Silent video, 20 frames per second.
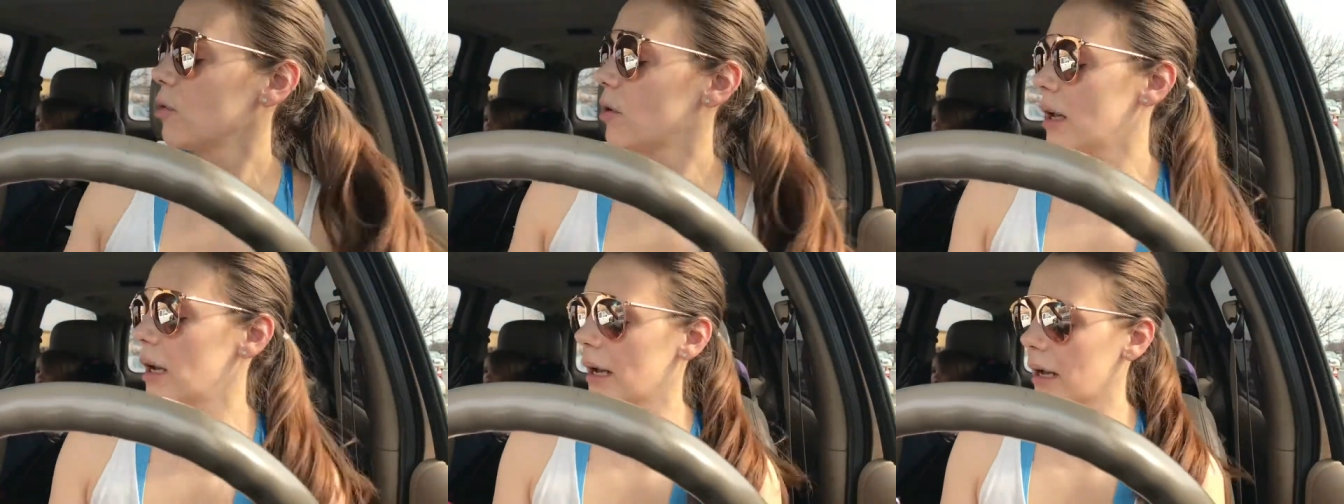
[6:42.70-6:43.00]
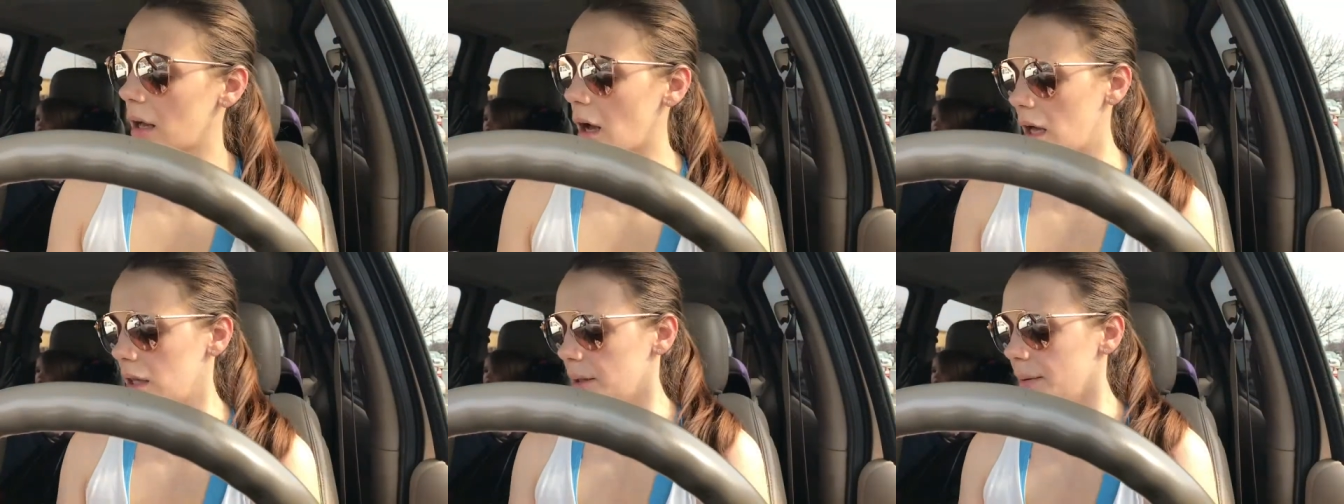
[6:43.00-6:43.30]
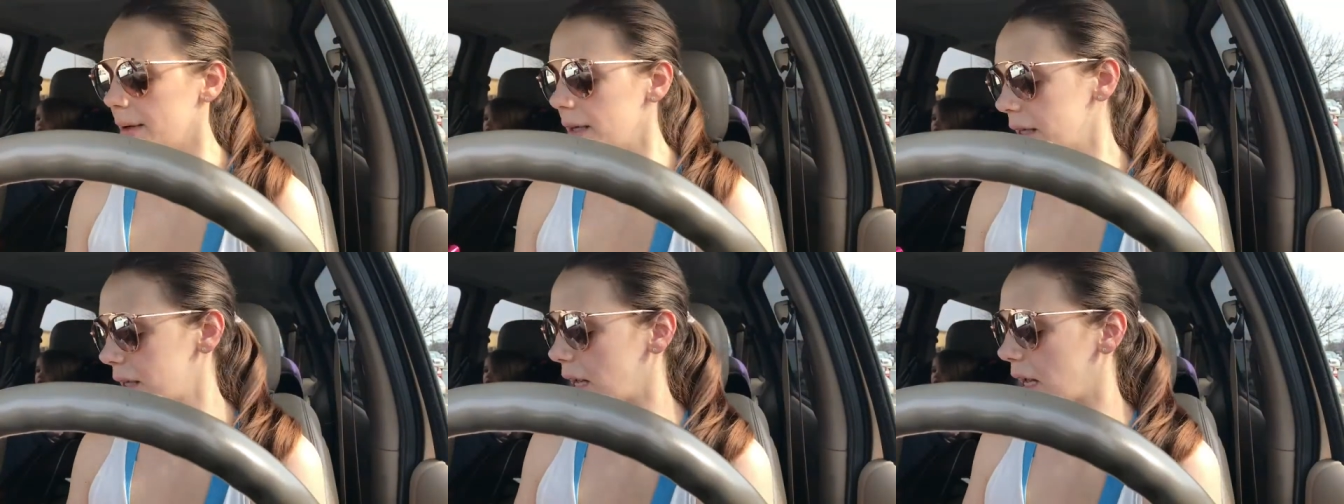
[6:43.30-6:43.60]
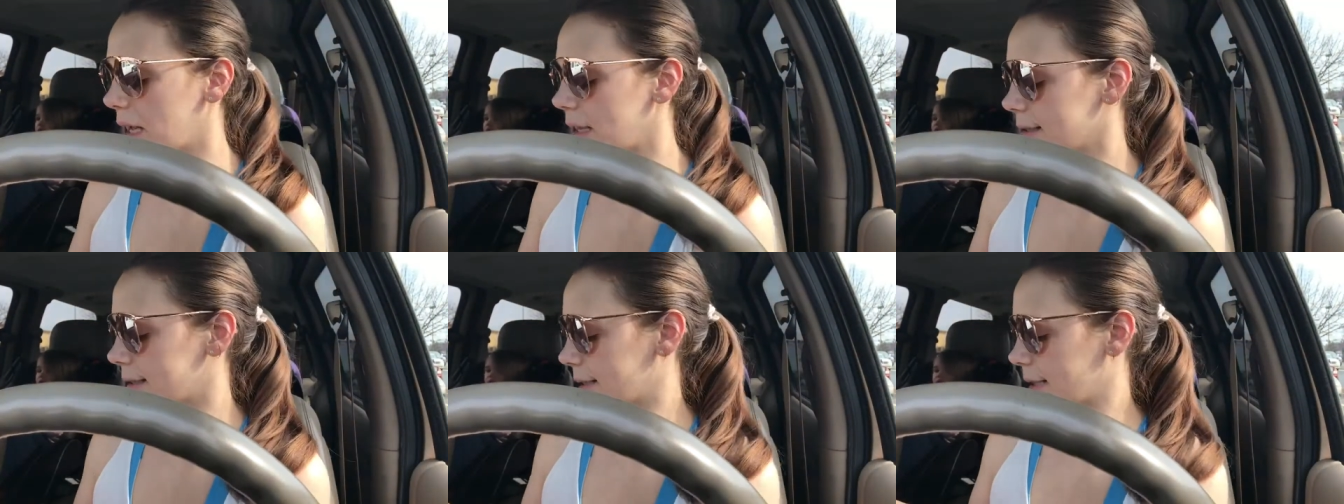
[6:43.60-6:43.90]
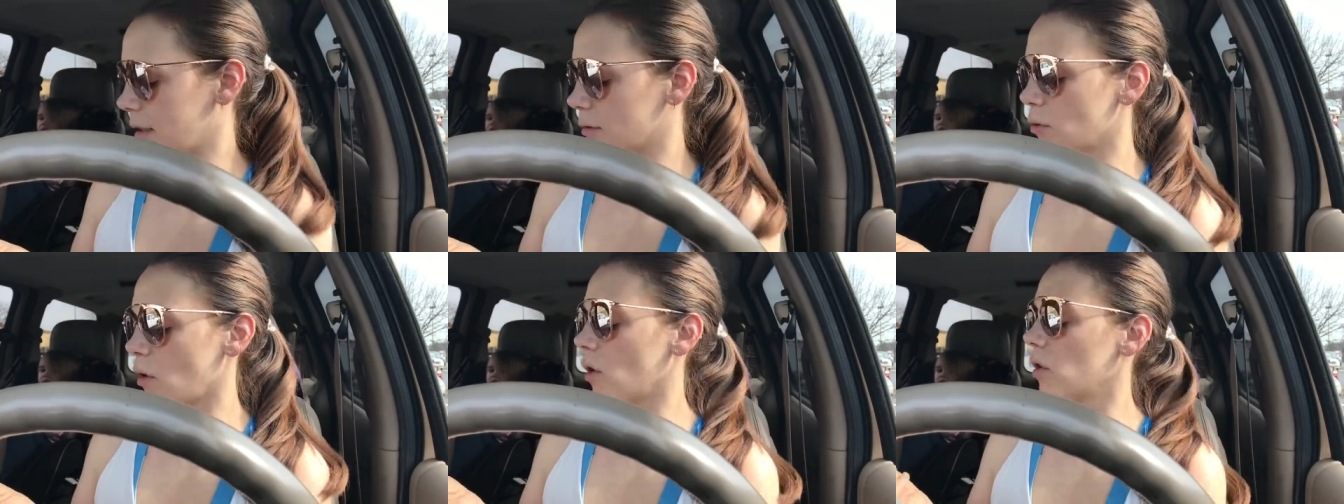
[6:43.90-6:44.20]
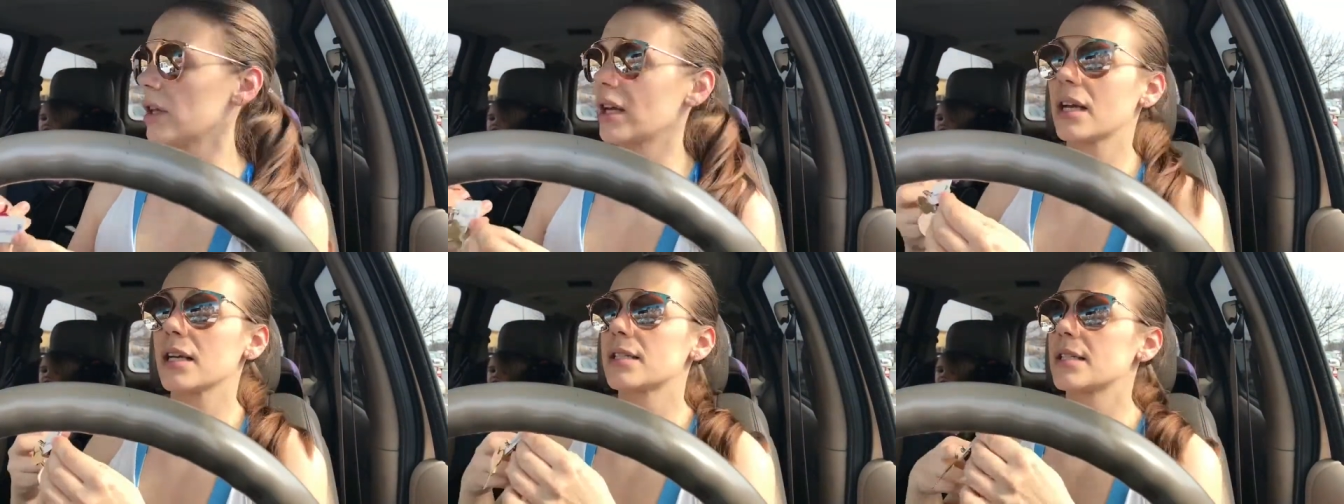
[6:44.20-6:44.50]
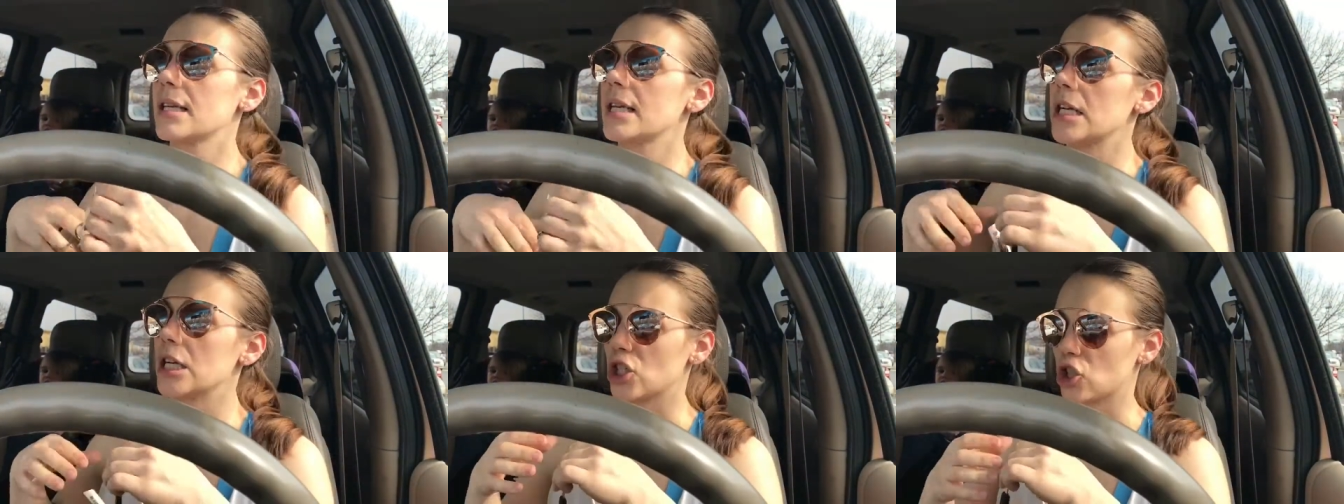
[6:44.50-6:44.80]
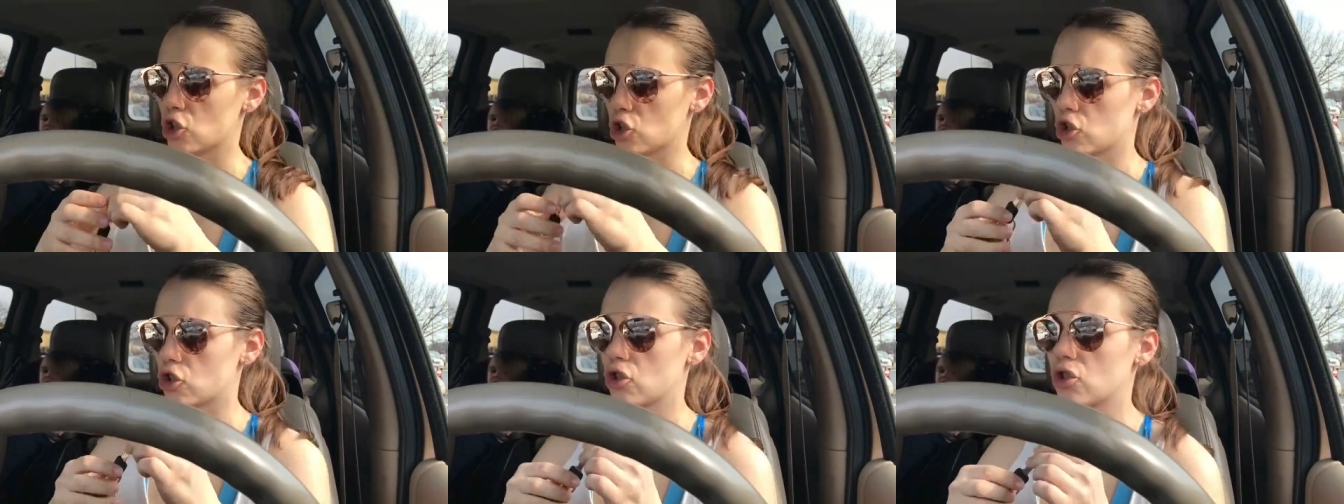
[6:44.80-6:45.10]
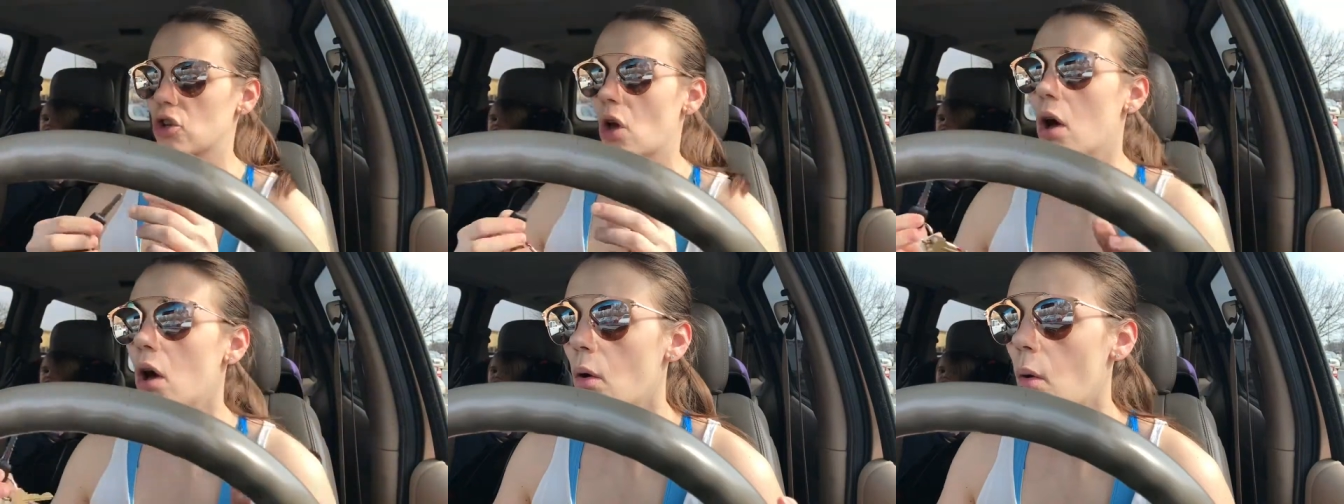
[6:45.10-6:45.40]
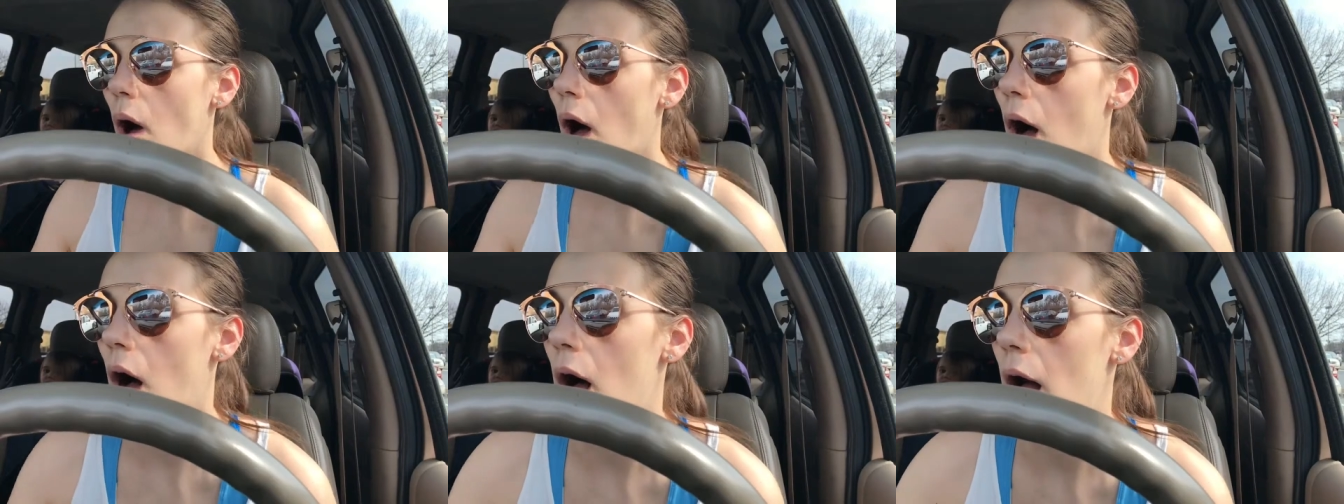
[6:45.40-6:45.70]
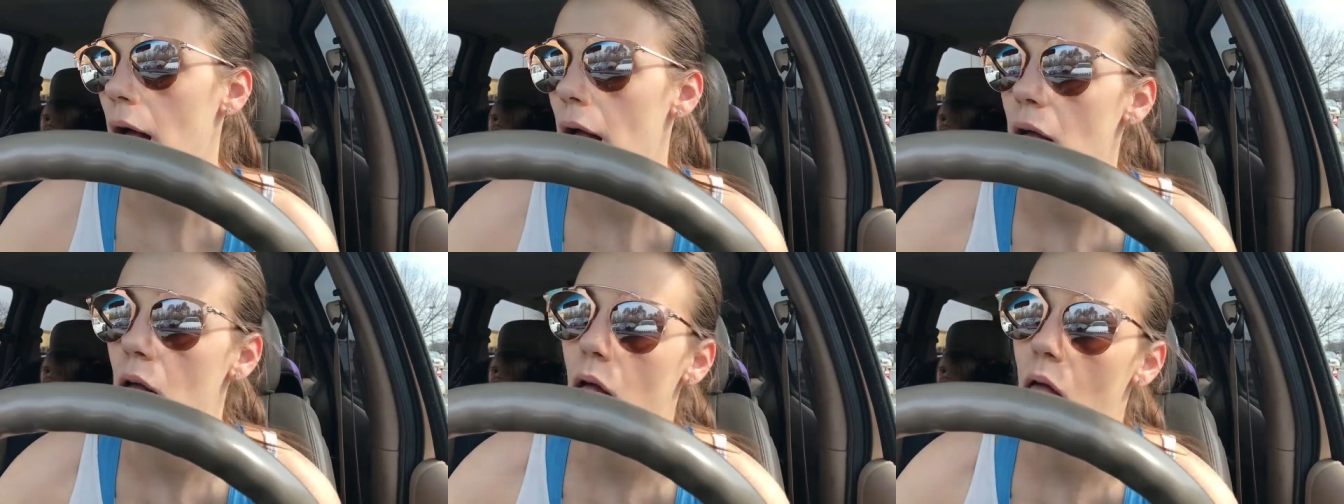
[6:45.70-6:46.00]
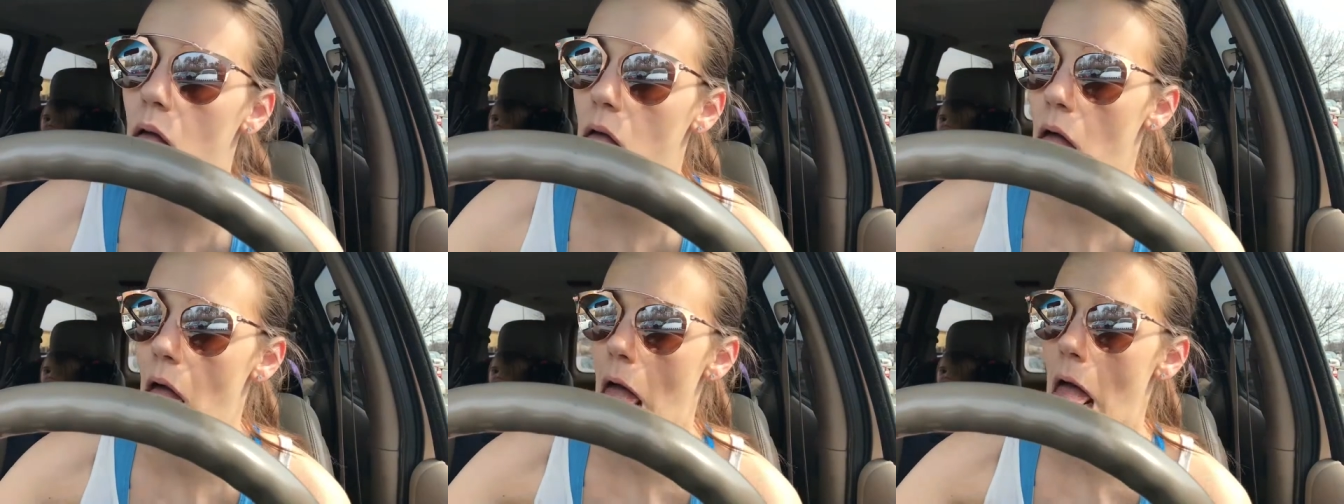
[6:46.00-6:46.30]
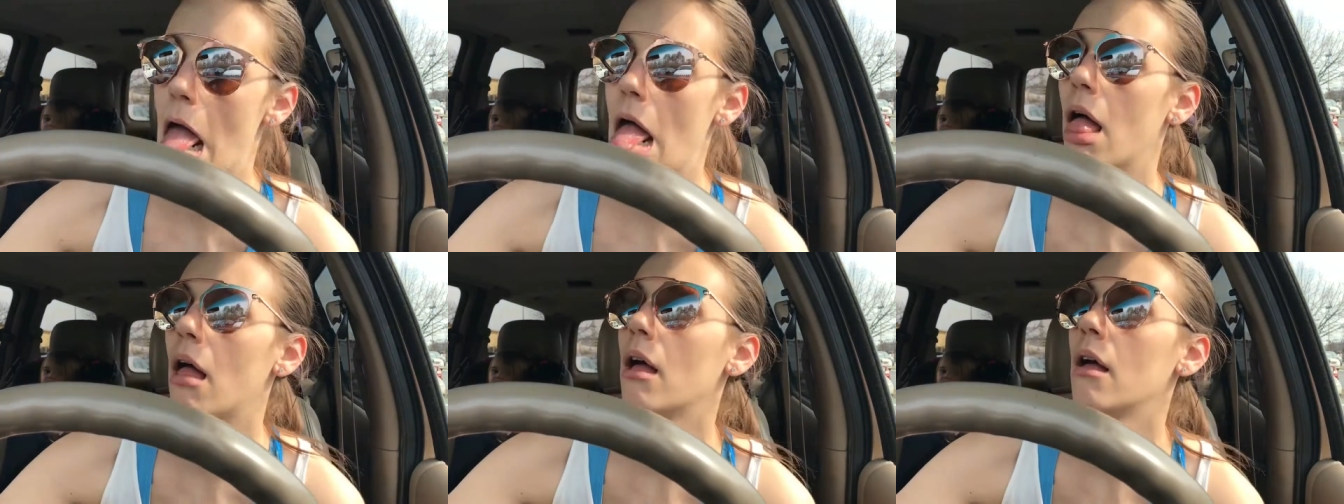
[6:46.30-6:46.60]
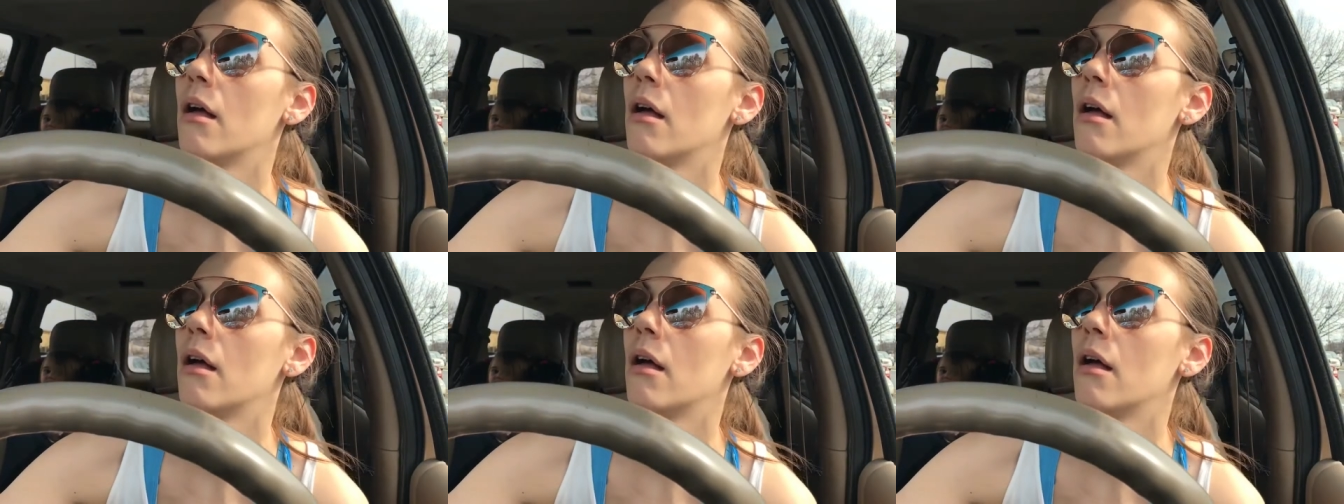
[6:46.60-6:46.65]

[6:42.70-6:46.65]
what I got. Let me get the AC rolling because it is so hot. Ugh.